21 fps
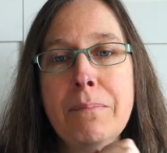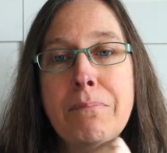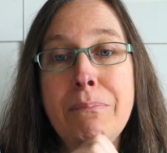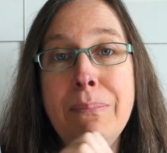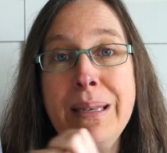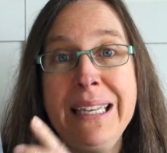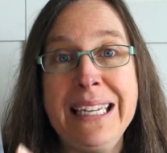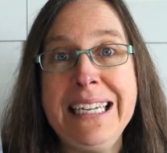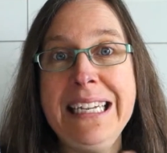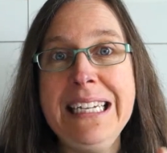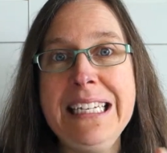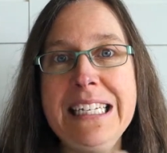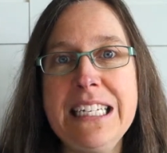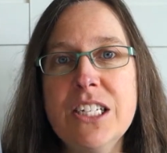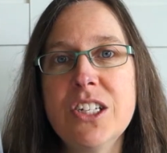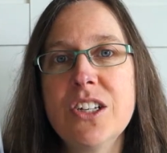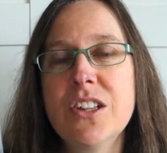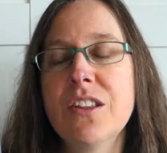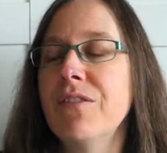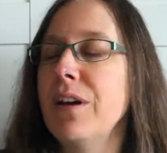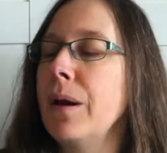bleed
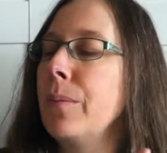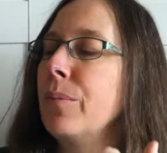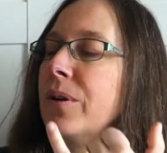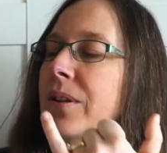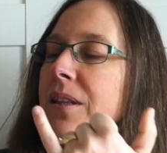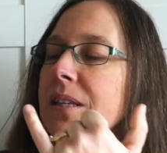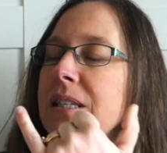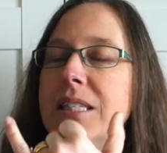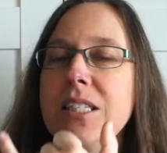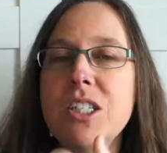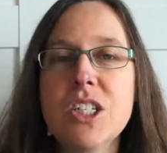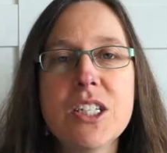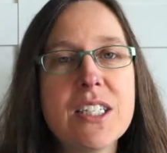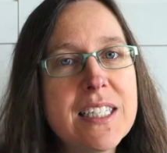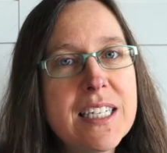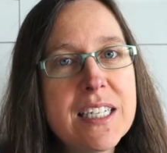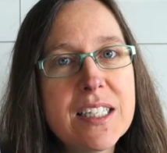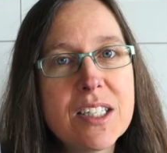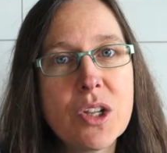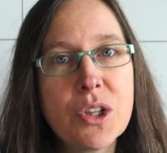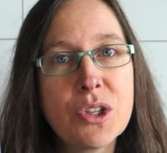into the fabric, this just
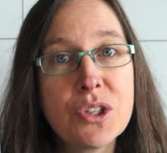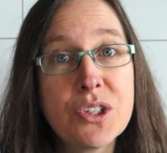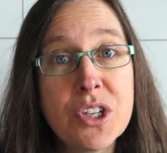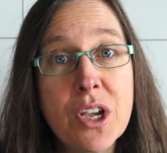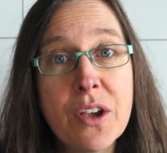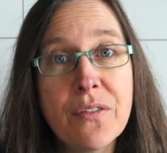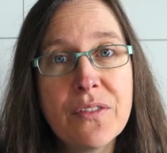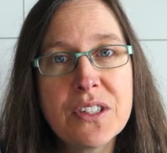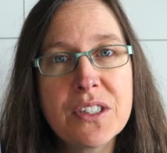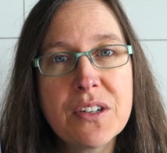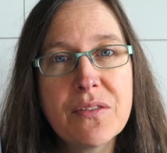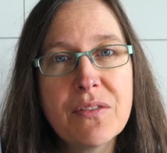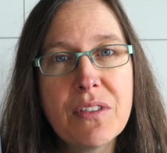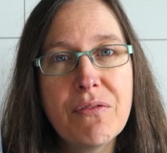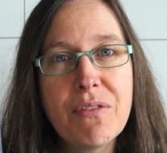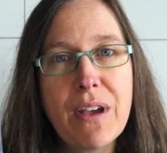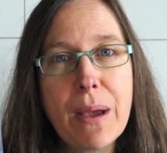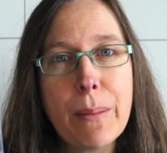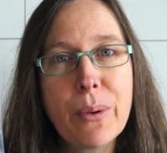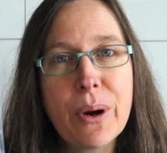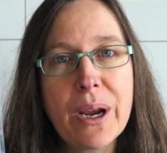sits on the surface of the
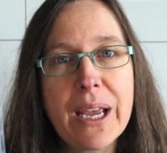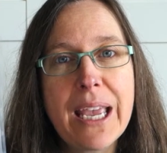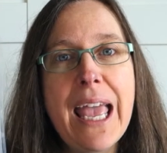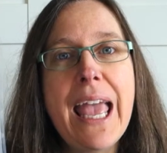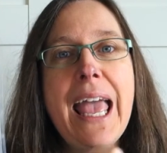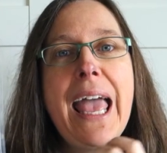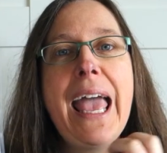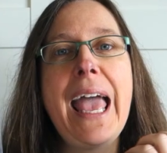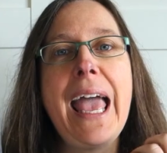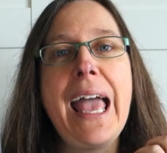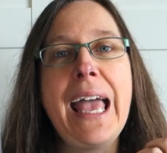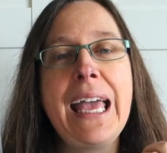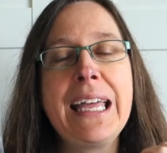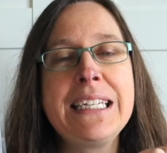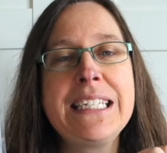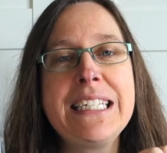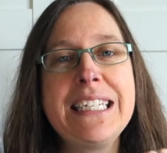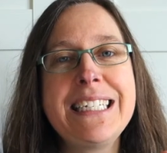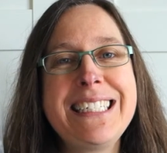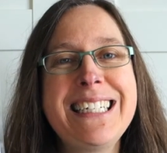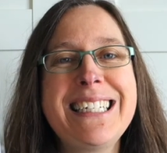fabric
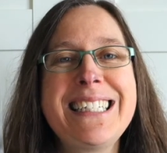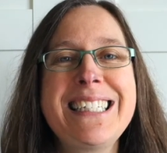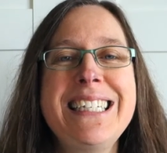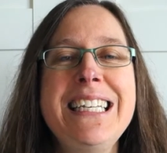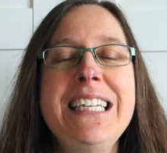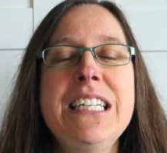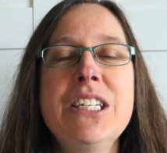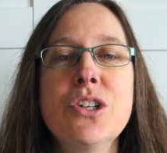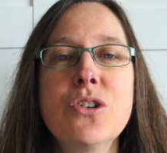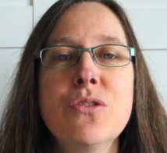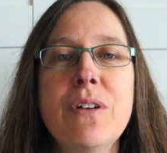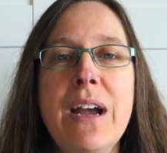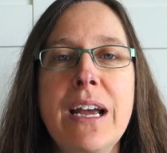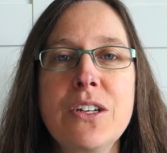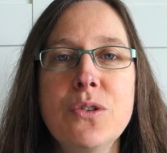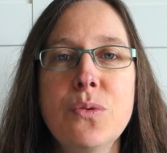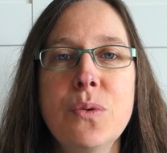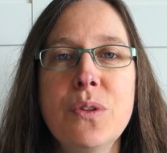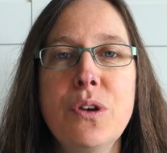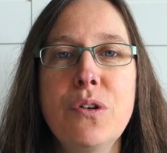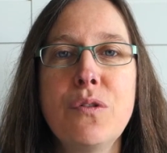and it doesn't
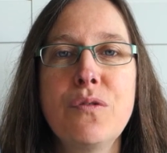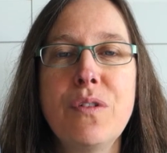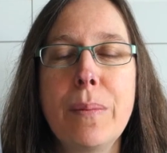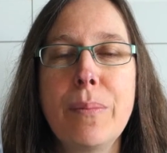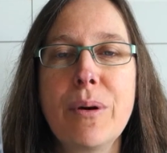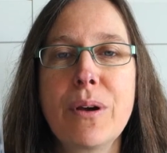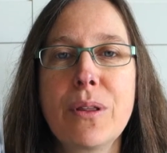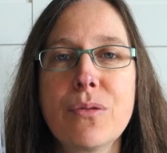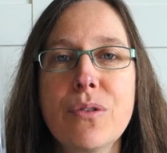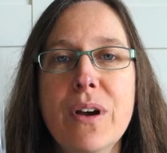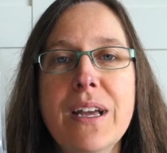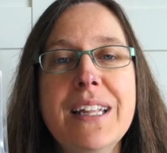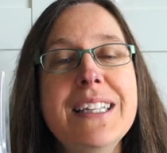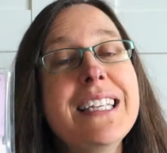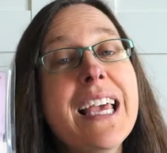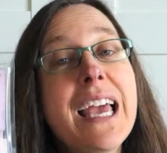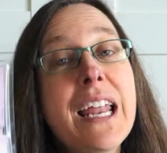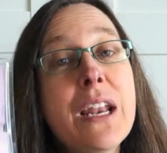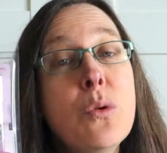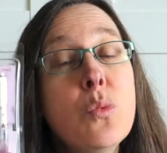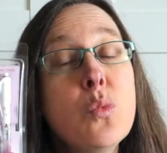interact with your fabric threads,
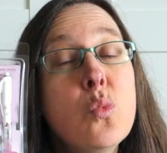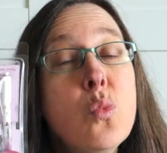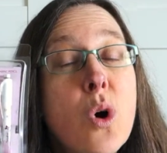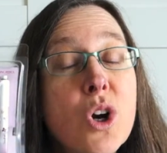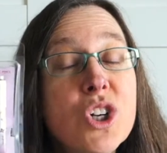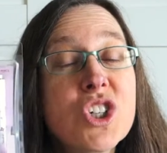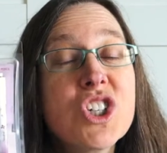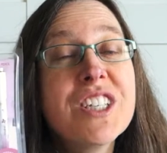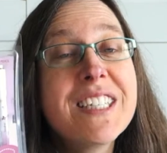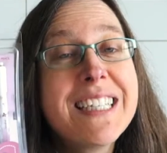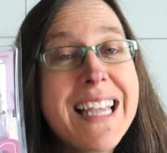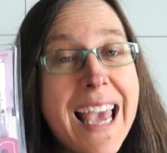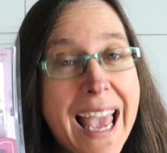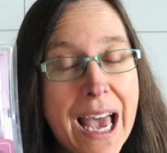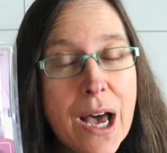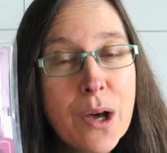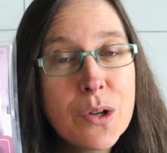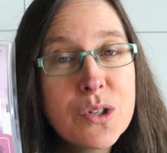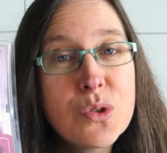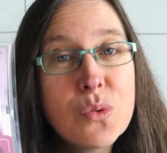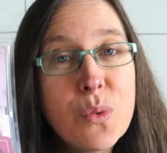and it washes
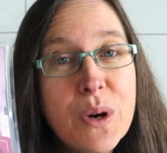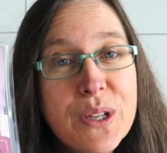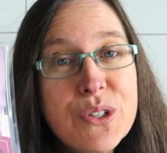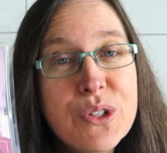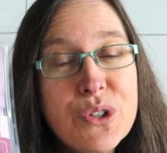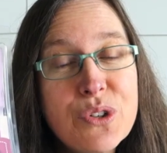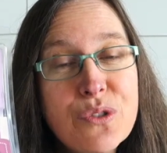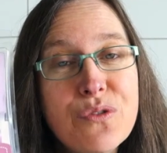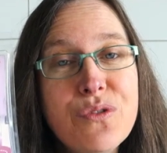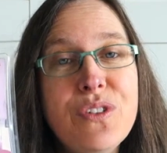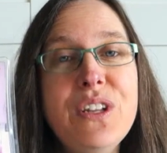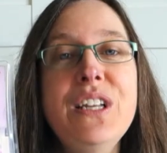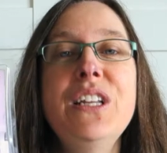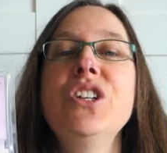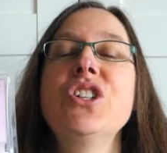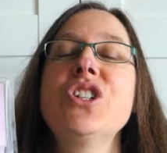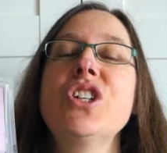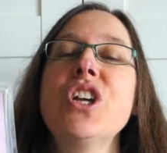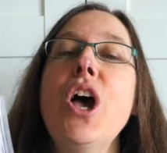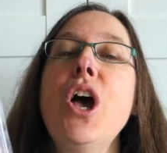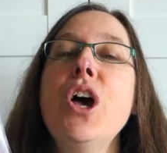out once you've
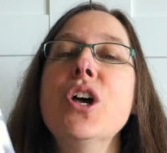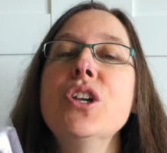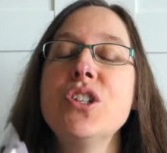finished.